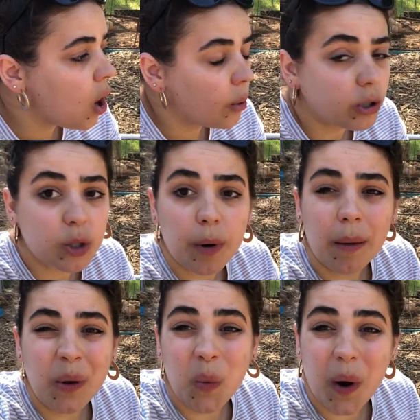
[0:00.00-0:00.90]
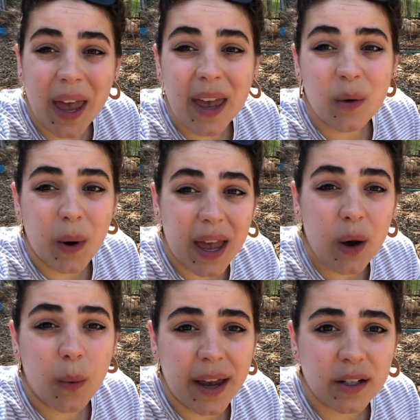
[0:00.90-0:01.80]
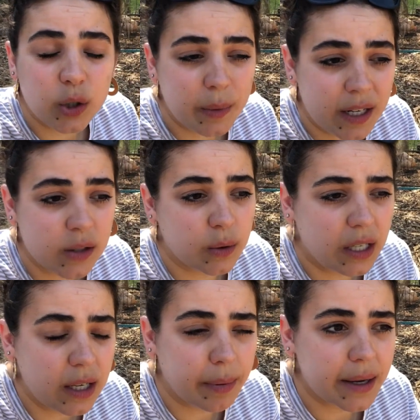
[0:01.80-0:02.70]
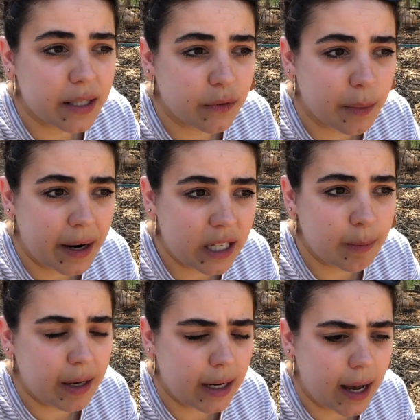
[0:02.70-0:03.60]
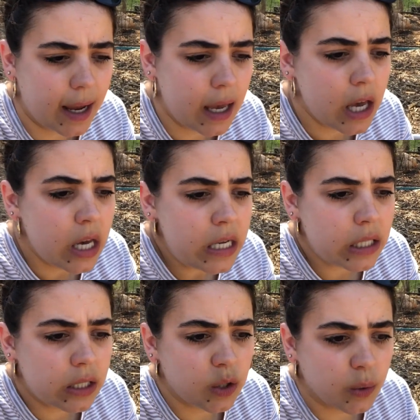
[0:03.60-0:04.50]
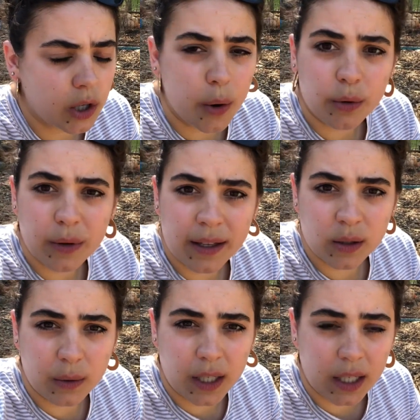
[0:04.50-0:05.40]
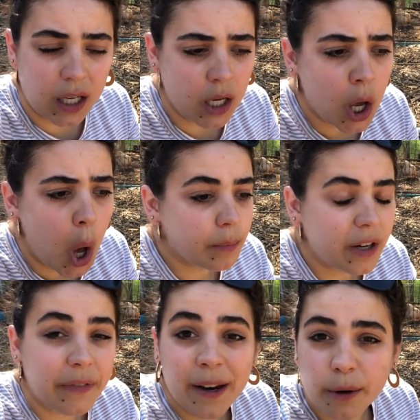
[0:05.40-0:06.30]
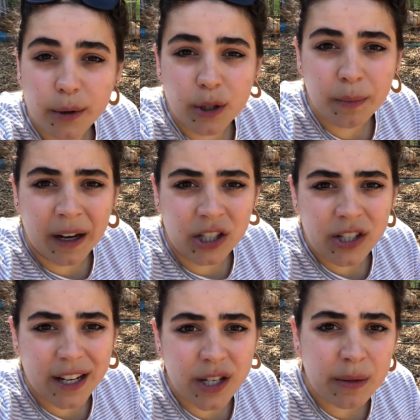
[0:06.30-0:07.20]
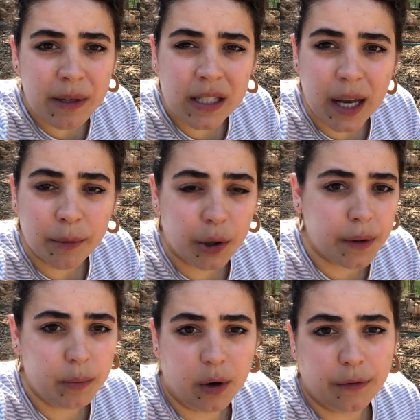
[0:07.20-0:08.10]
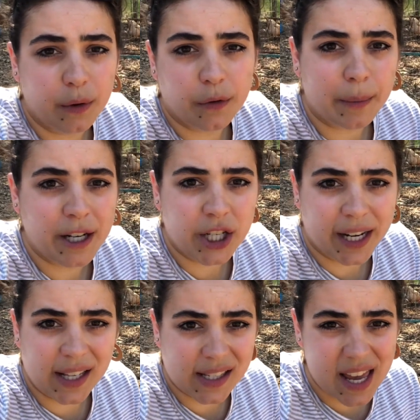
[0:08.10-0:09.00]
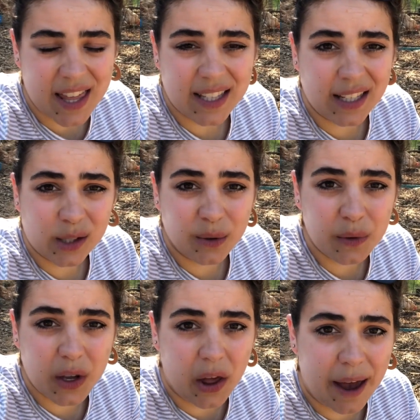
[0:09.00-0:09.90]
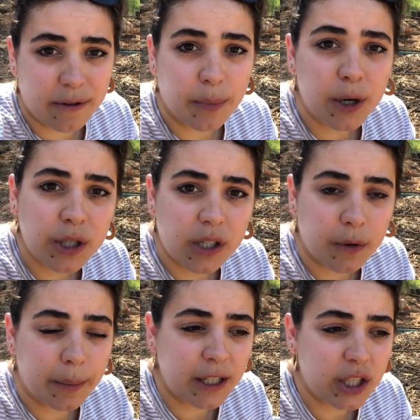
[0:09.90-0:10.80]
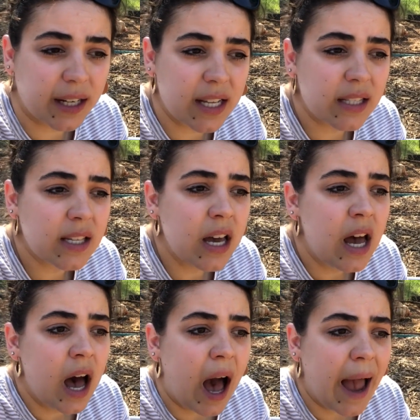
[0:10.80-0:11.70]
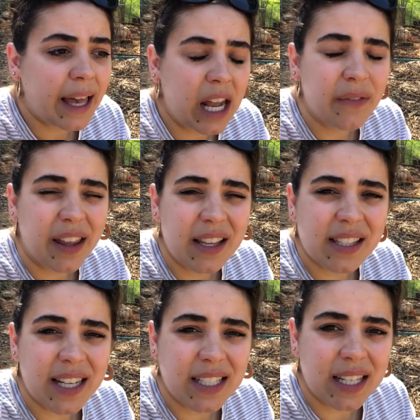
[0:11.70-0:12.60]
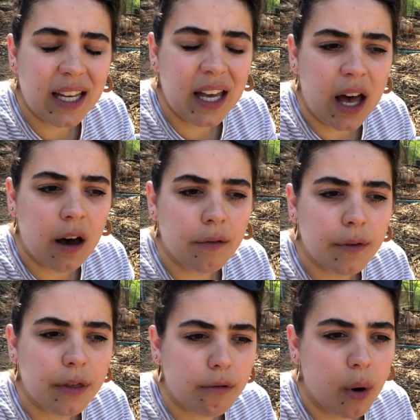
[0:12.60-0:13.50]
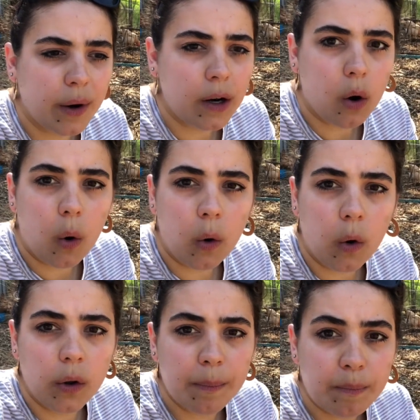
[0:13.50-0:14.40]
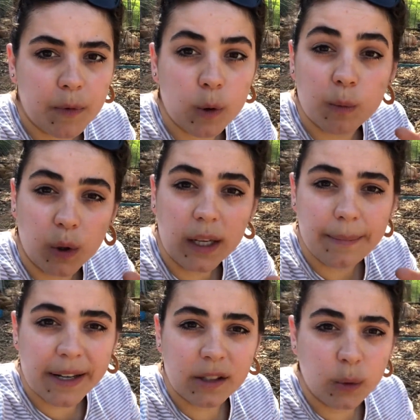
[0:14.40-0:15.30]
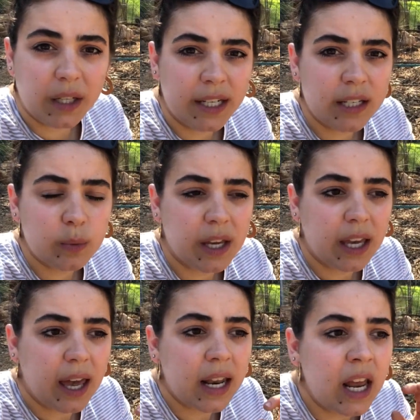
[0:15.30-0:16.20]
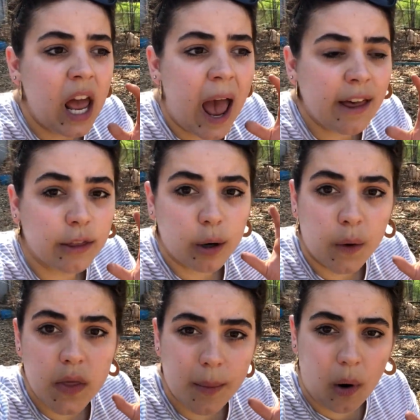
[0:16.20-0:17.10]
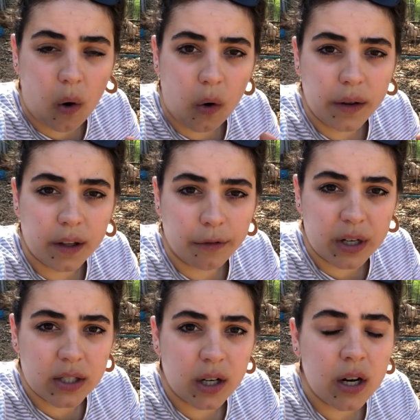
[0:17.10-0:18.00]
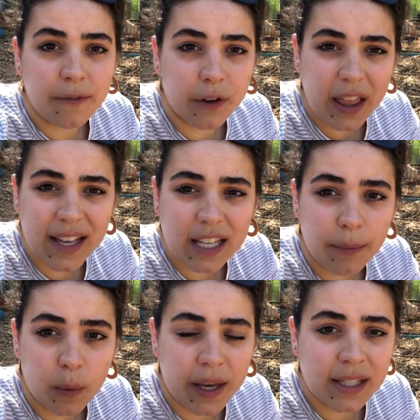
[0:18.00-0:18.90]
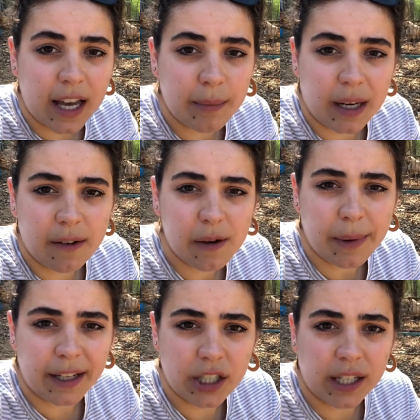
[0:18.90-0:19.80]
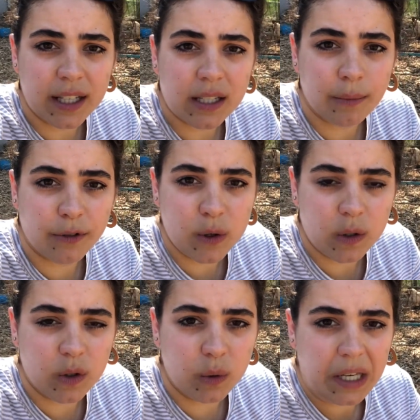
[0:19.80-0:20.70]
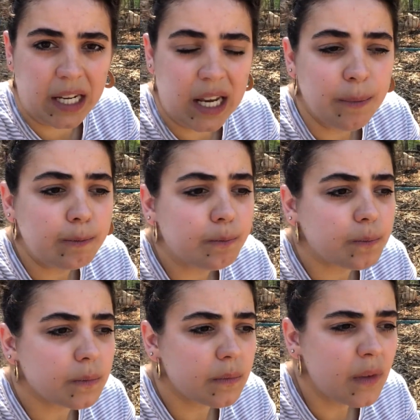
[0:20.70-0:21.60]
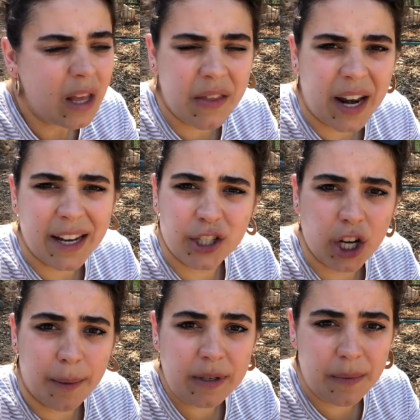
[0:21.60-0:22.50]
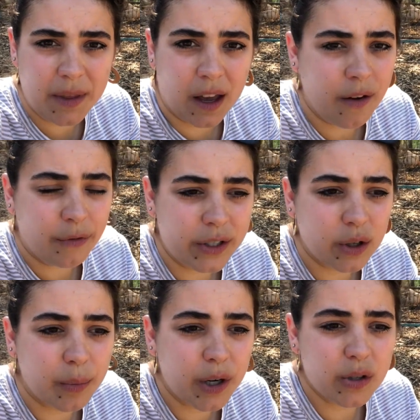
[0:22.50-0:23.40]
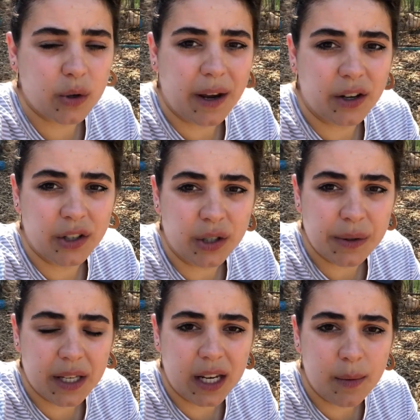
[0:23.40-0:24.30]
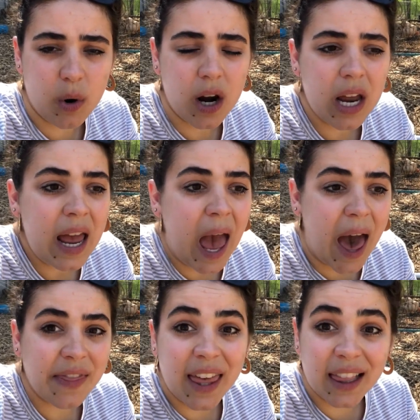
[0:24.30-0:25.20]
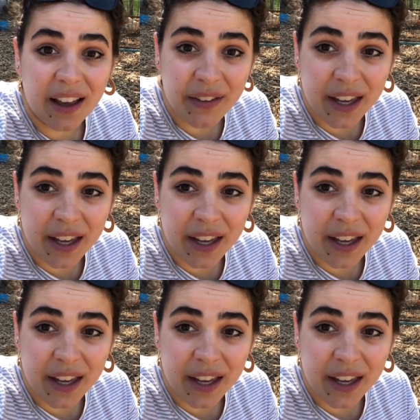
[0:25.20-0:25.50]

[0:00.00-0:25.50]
which is probably way, way, way too many zucchini plants for my husband and I to go through that zucchini. But if I grow too much, that just means I'm growing more food for my chickens and that's less food that I'll have to purchase for my chickens. I kind of had this idea of throwing whole, those really big zucchinis we get and throwing them whole in the freezer. For the last couple weeks, I've been giving my chickens some frozen zucchini that I had chopped up that got freezer burned so I couldn't use it anymore and they love